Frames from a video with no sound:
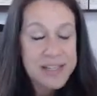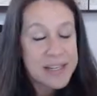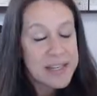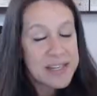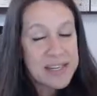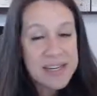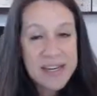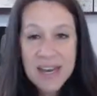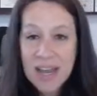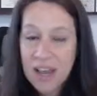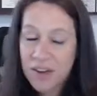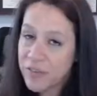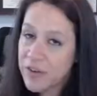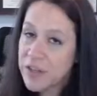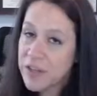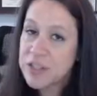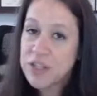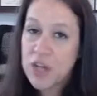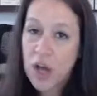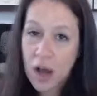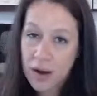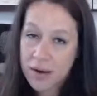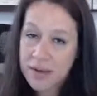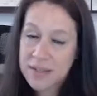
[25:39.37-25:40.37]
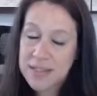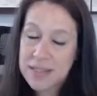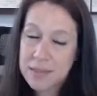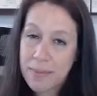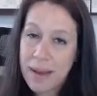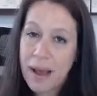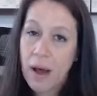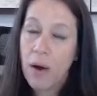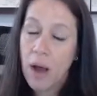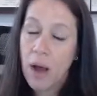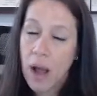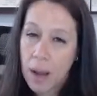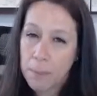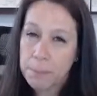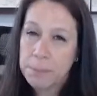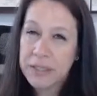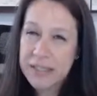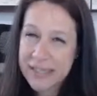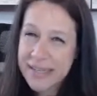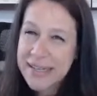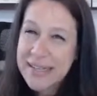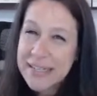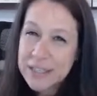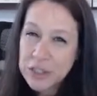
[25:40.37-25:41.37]
never talks about
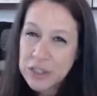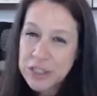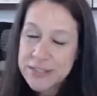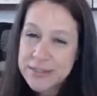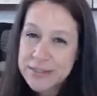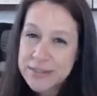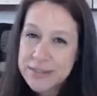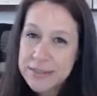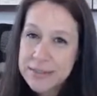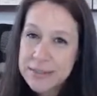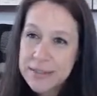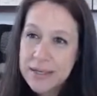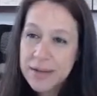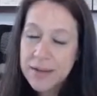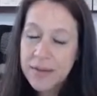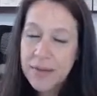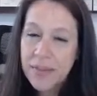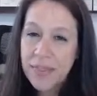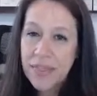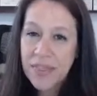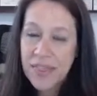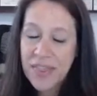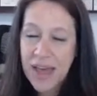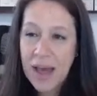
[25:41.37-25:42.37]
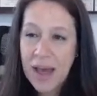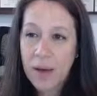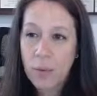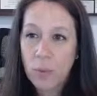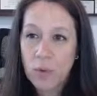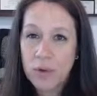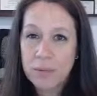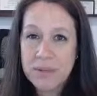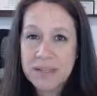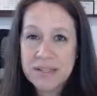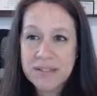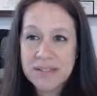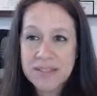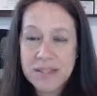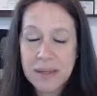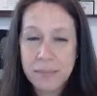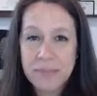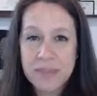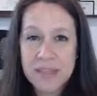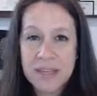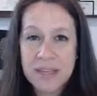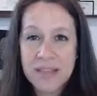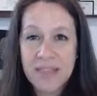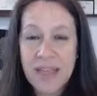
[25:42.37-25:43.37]
complications. That would be
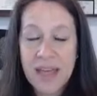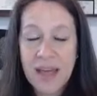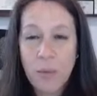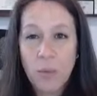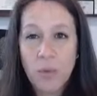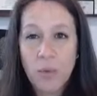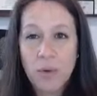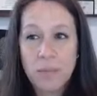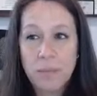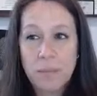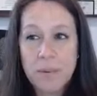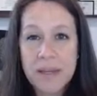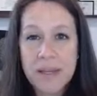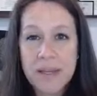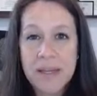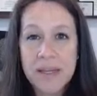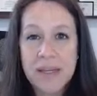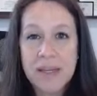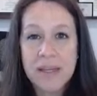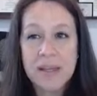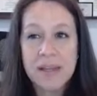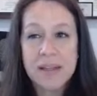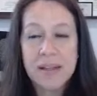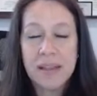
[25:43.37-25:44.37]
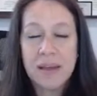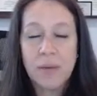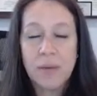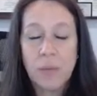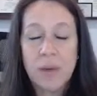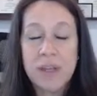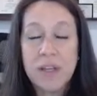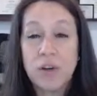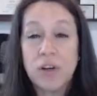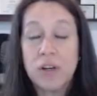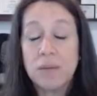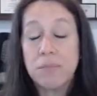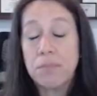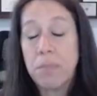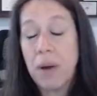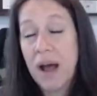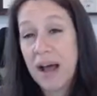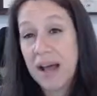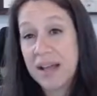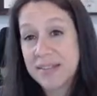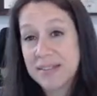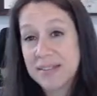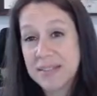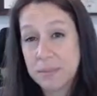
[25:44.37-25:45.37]
something that we could
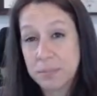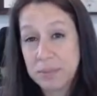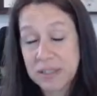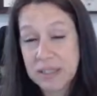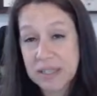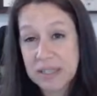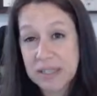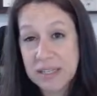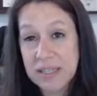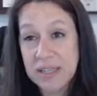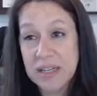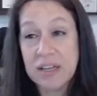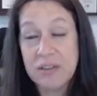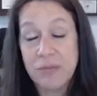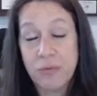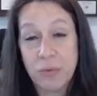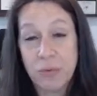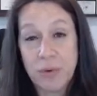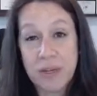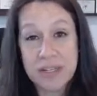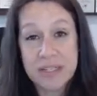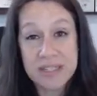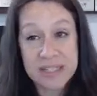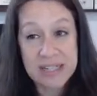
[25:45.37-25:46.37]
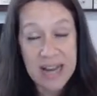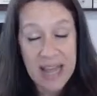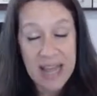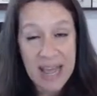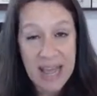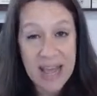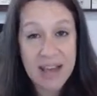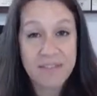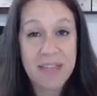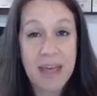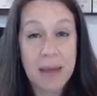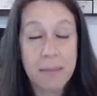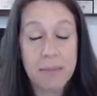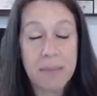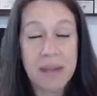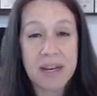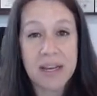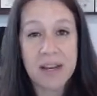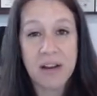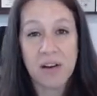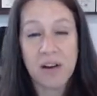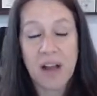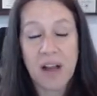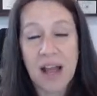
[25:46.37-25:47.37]
possibly, if we didn't have that
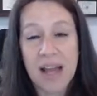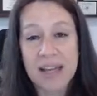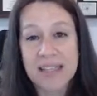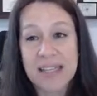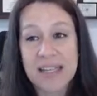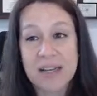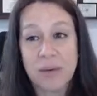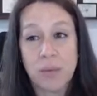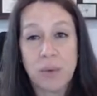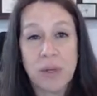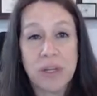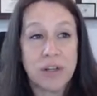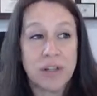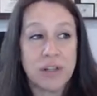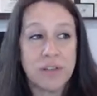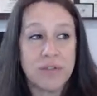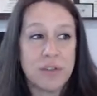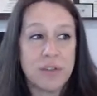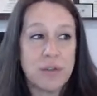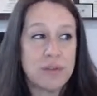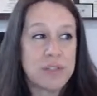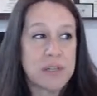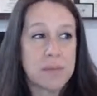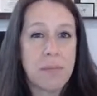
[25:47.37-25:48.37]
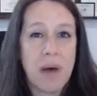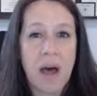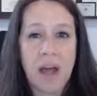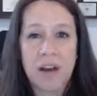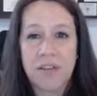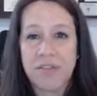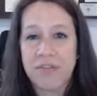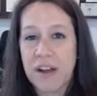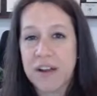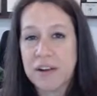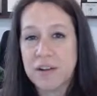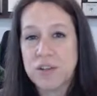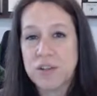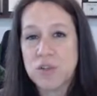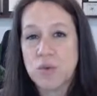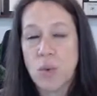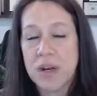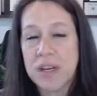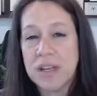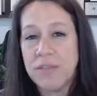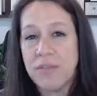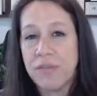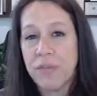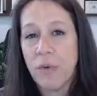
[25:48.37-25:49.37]
Medicare guideline, we could have used a modifier
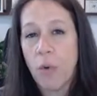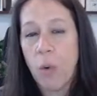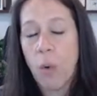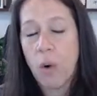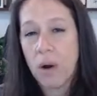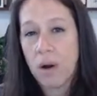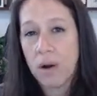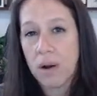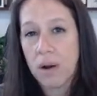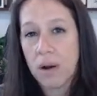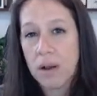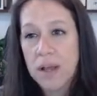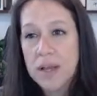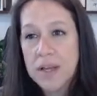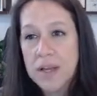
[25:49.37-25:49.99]
24